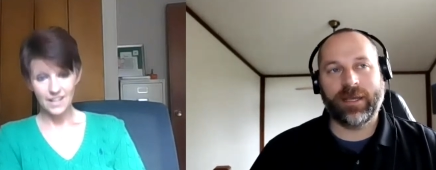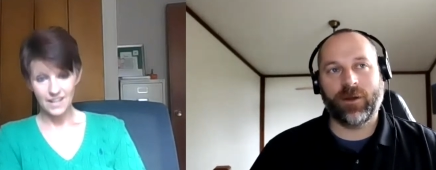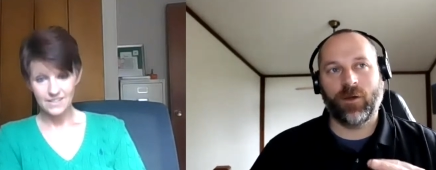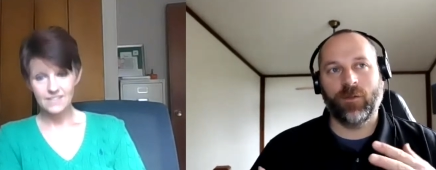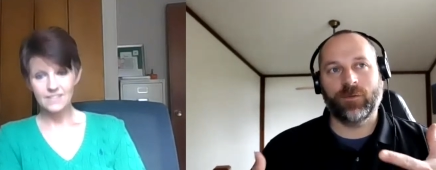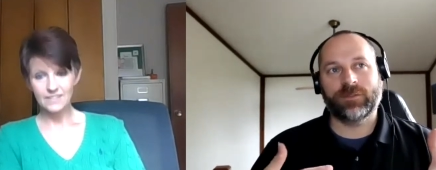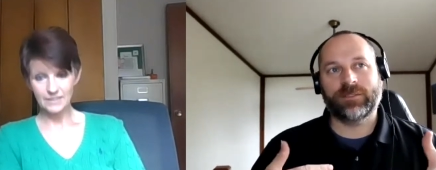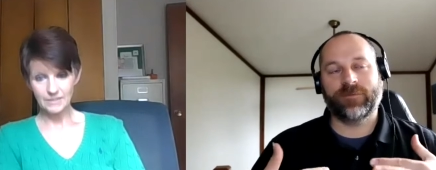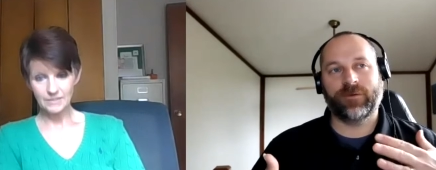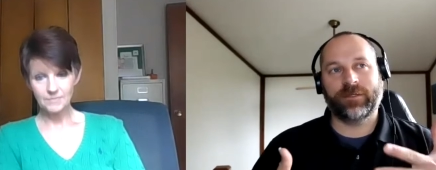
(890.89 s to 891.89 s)
Speaker 1: get all those
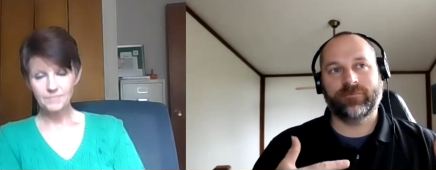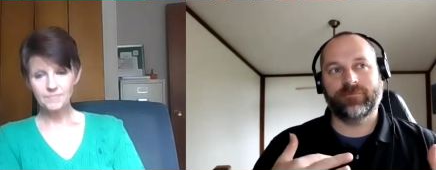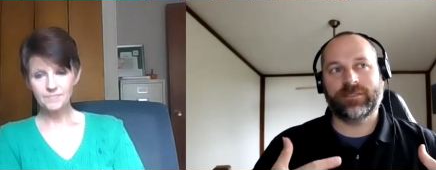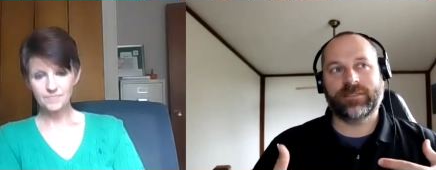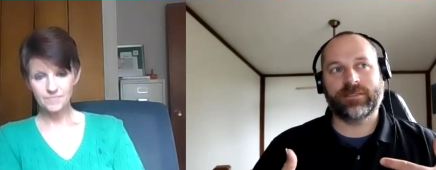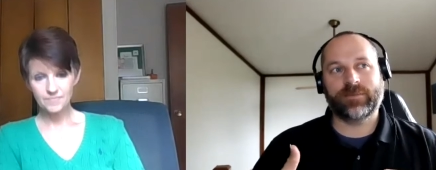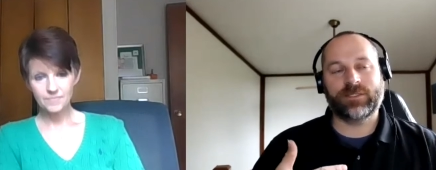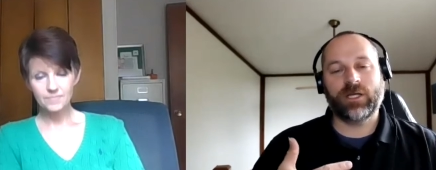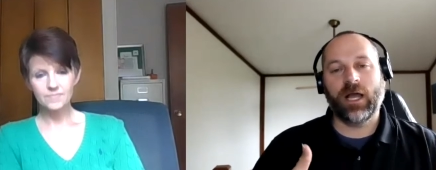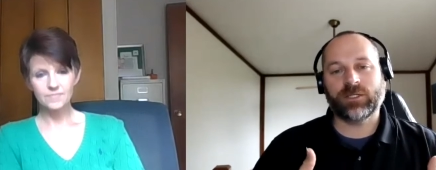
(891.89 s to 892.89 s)
different systems to
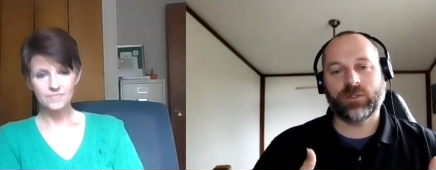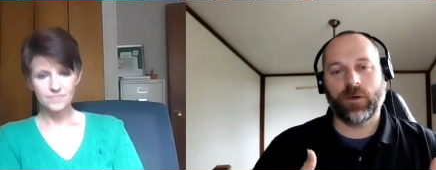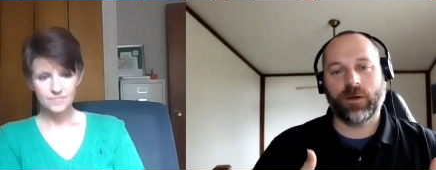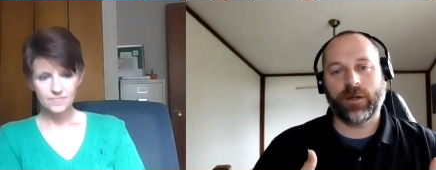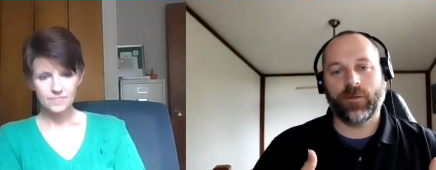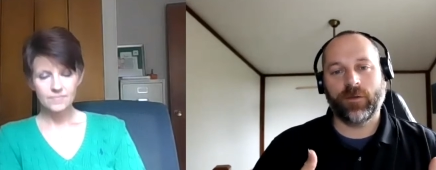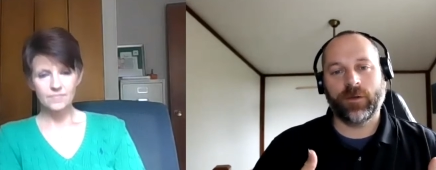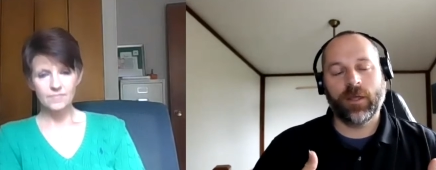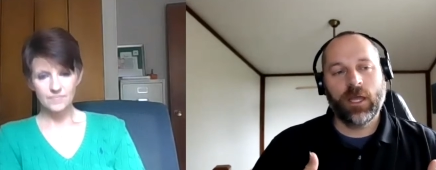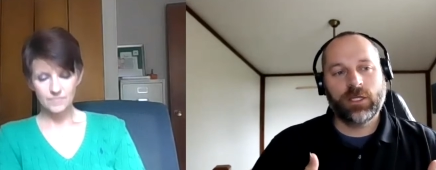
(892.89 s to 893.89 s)
talk to one another
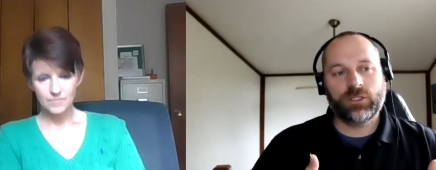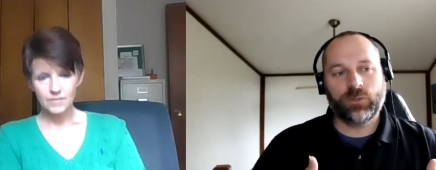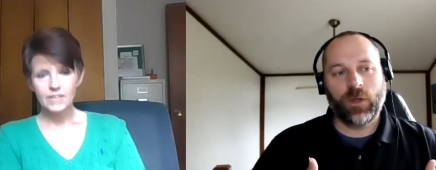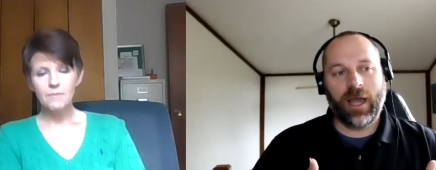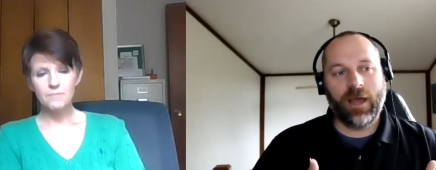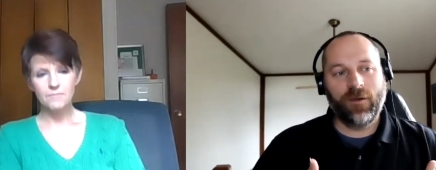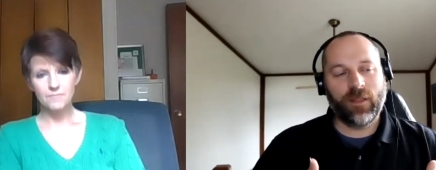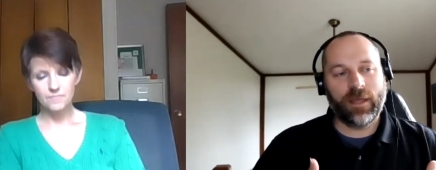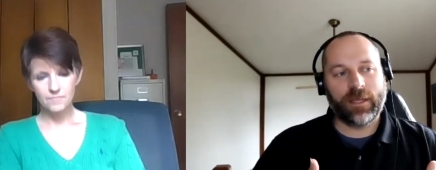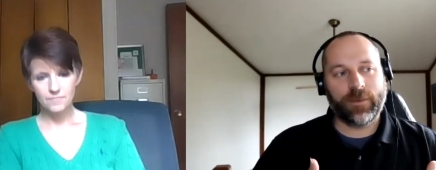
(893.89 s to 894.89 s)
do you yeah. have
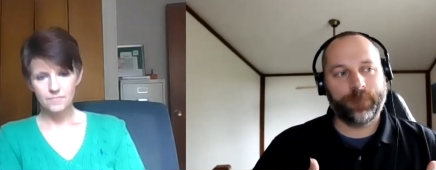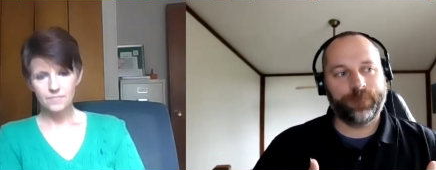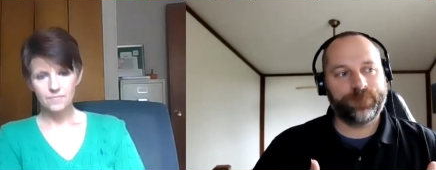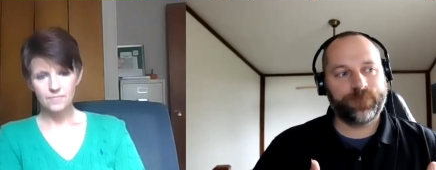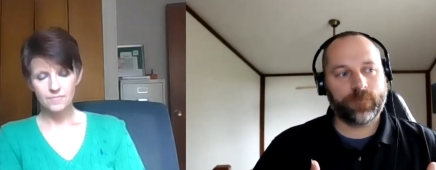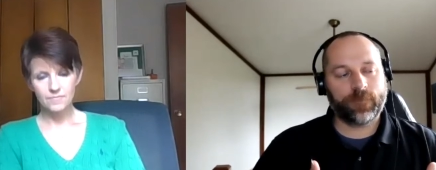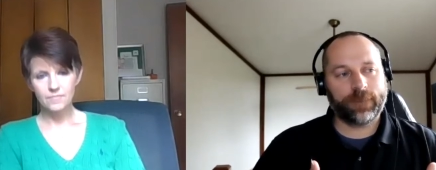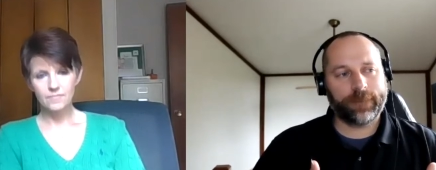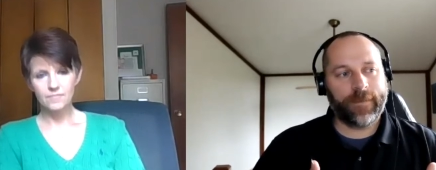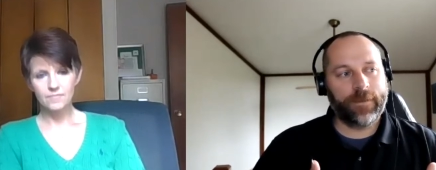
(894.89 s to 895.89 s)
like
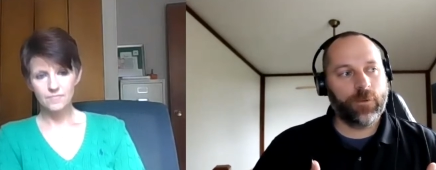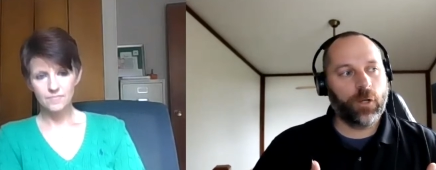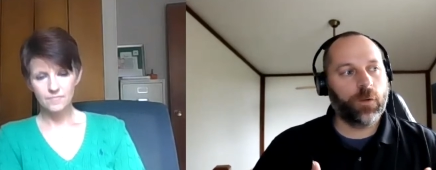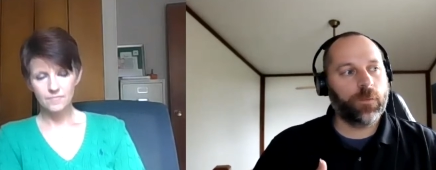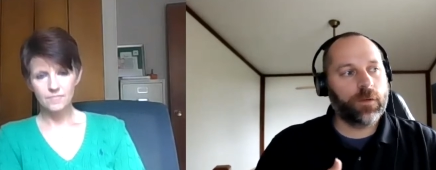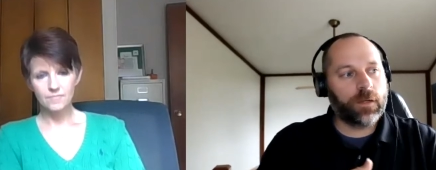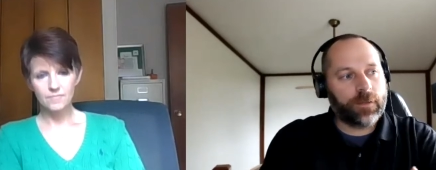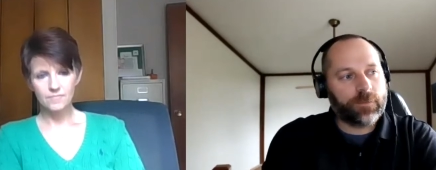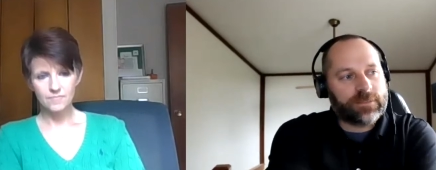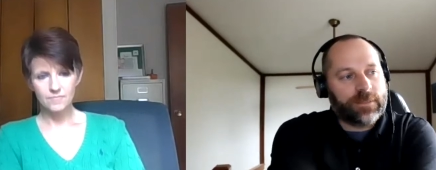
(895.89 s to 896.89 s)
i don't know i don't
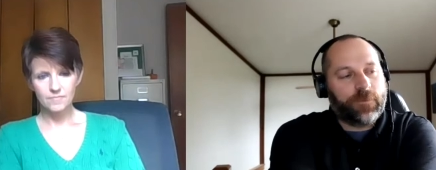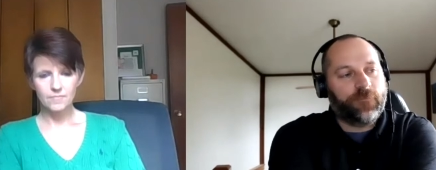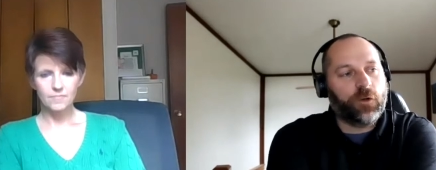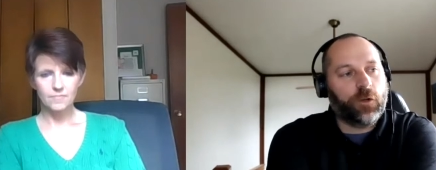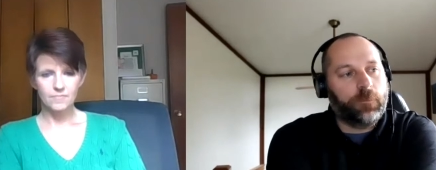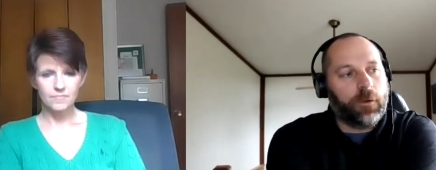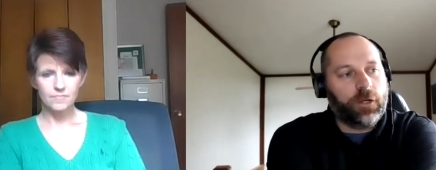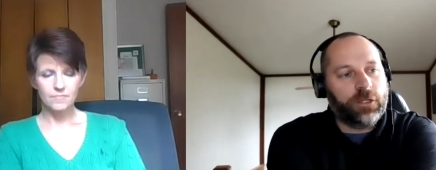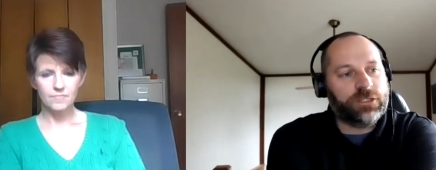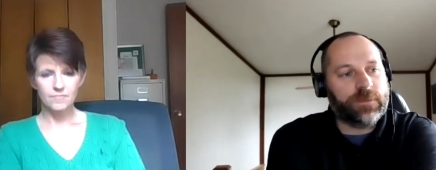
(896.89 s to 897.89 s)
want to say preferred
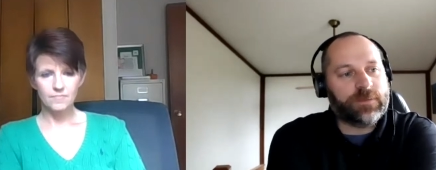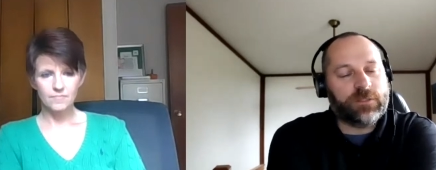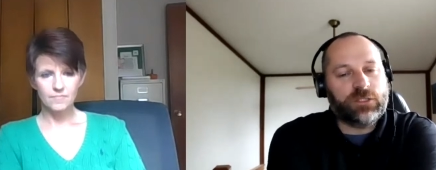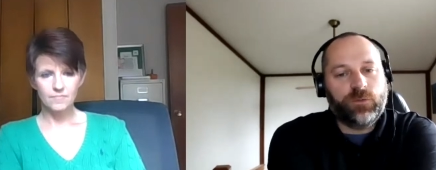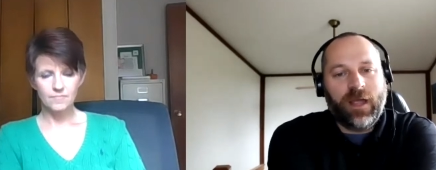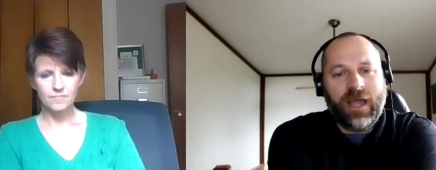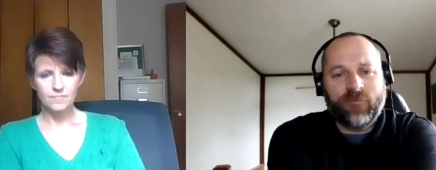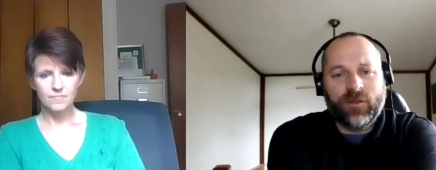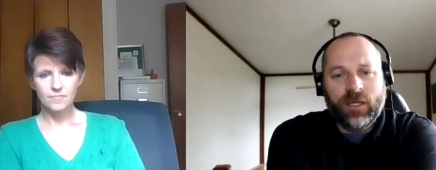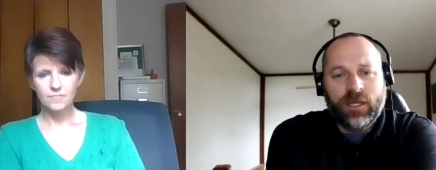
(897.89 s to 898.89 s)
partnerships but you have
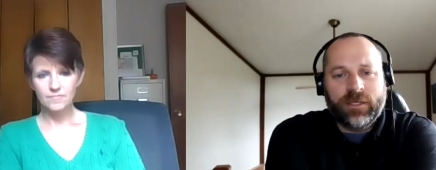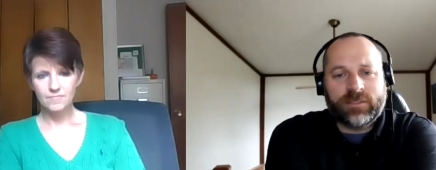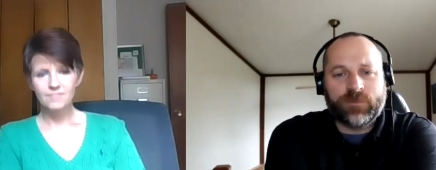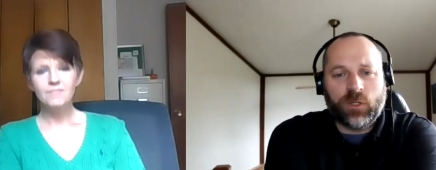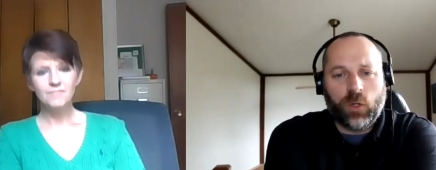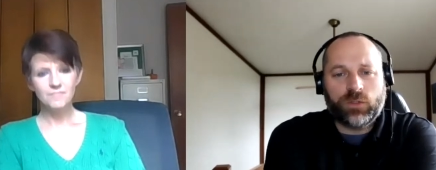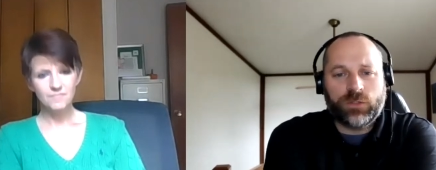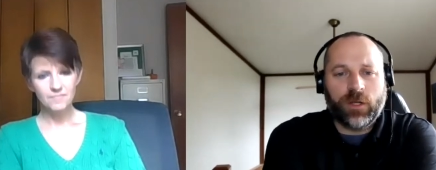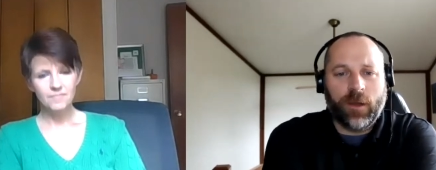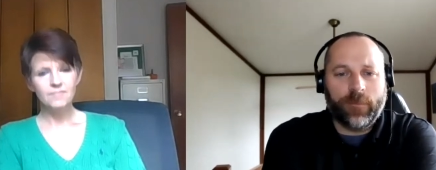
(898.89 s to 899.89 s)
some go-to
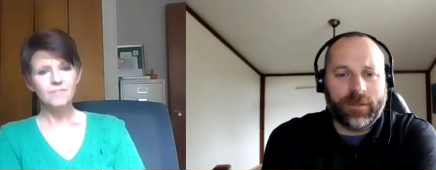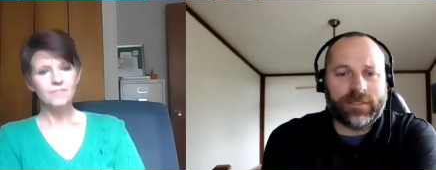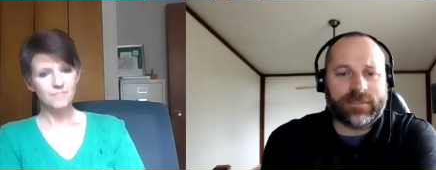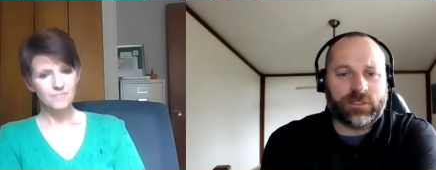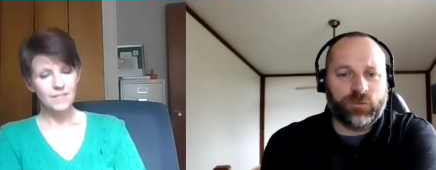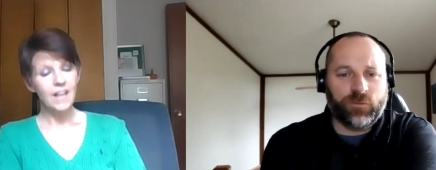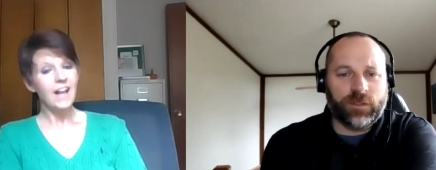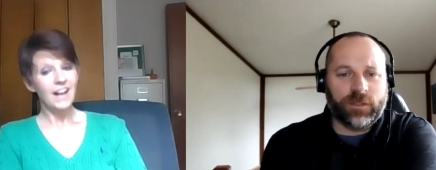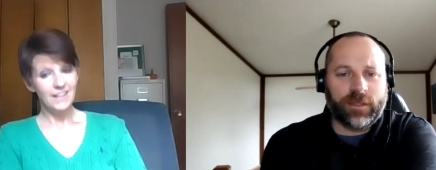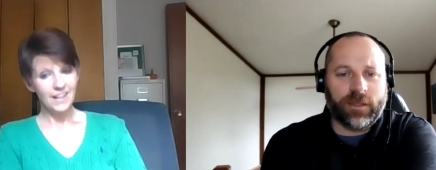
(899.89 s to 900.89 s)
companies that you
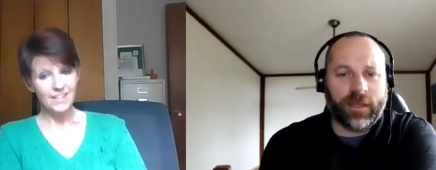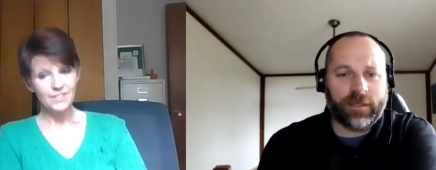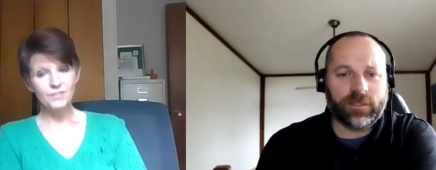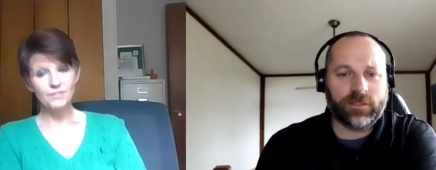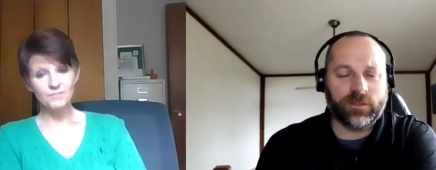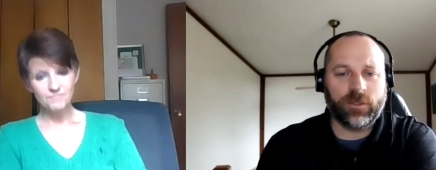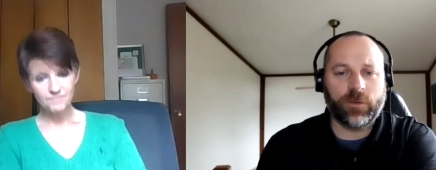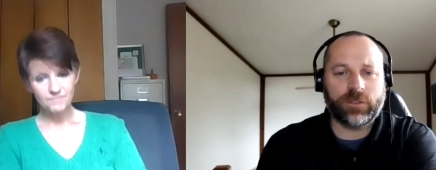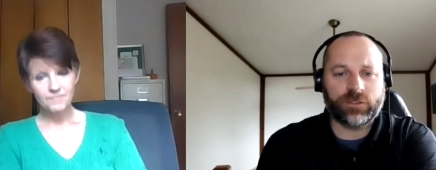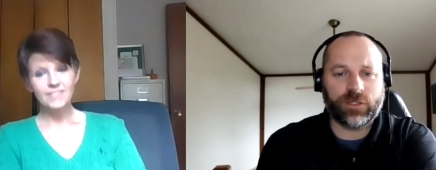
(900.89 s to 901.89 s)
really like I do. know
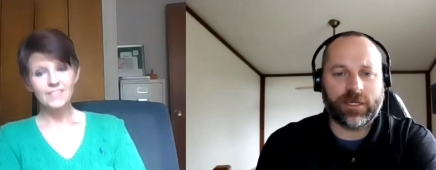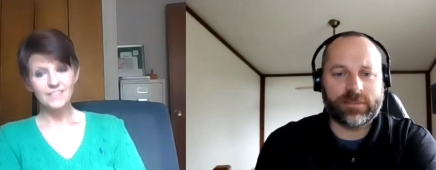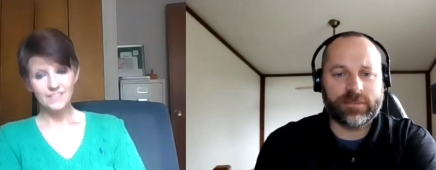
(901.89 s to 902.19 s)
and trust